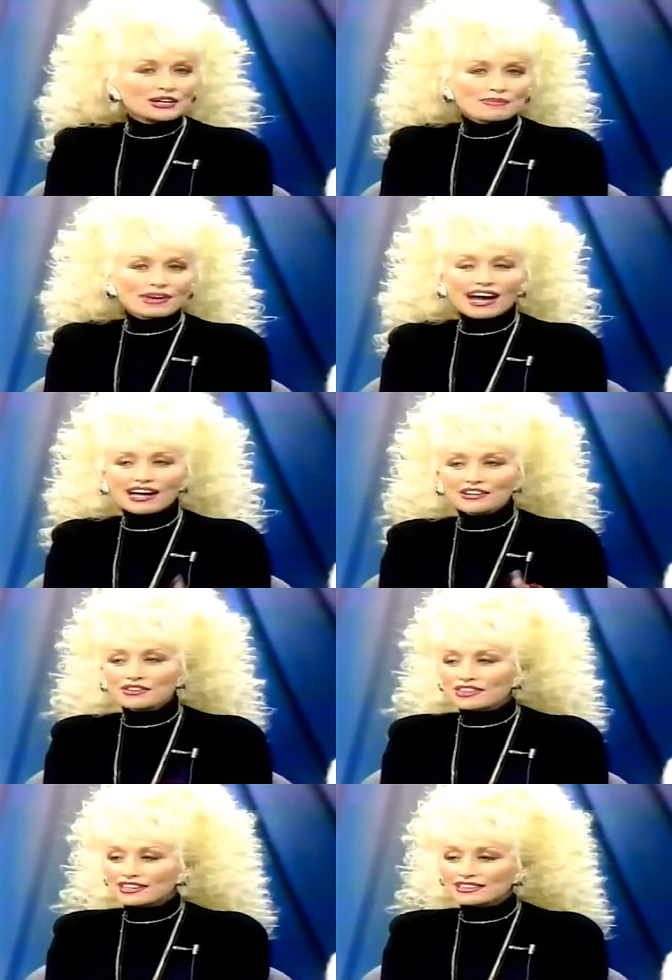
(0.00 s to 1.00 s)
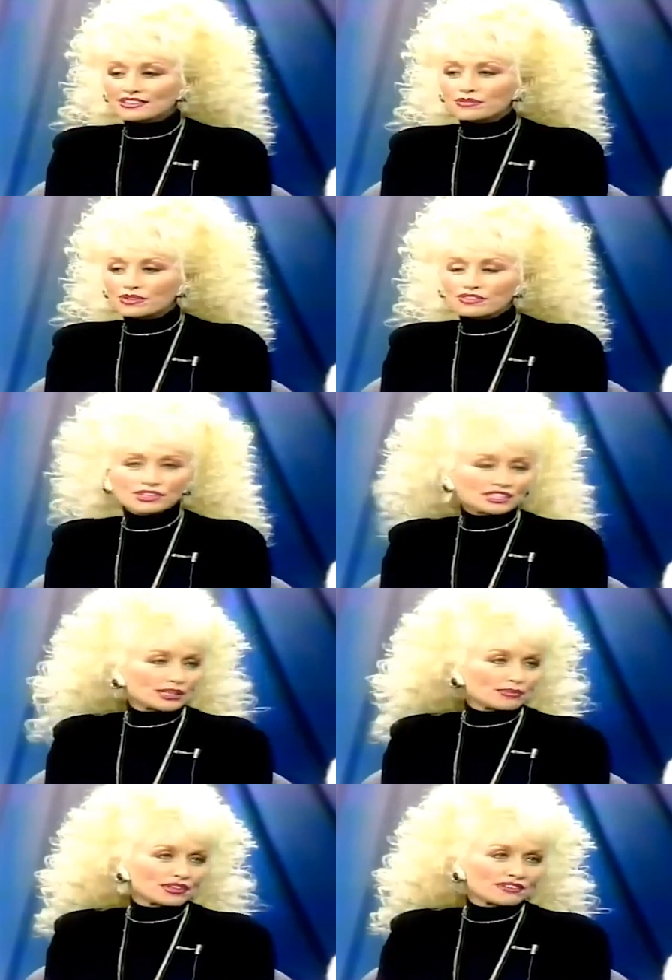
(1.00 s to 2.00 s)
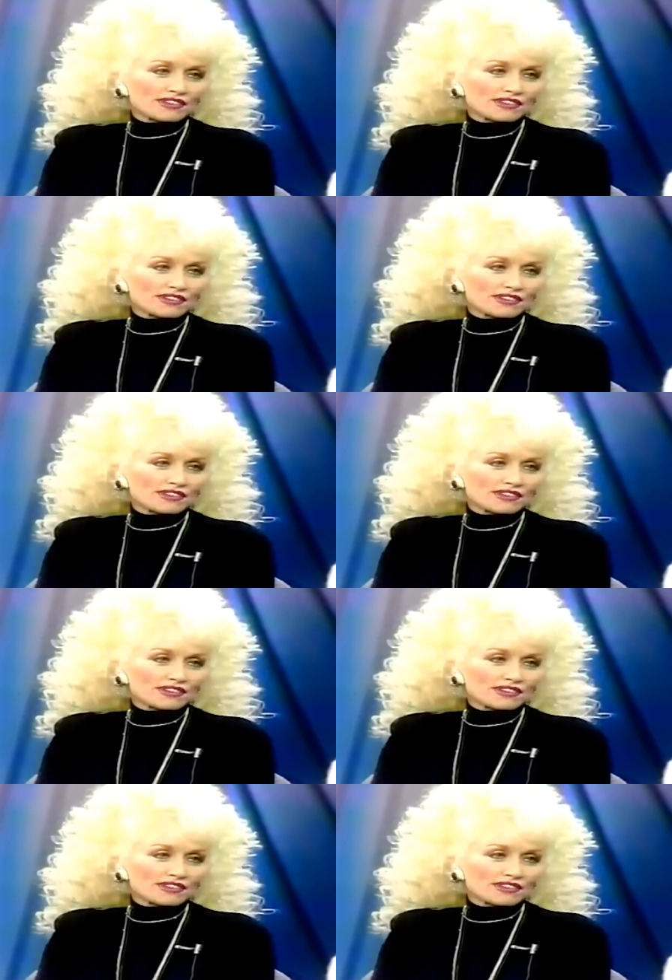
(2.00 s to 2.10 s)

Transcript: always up for a part two. At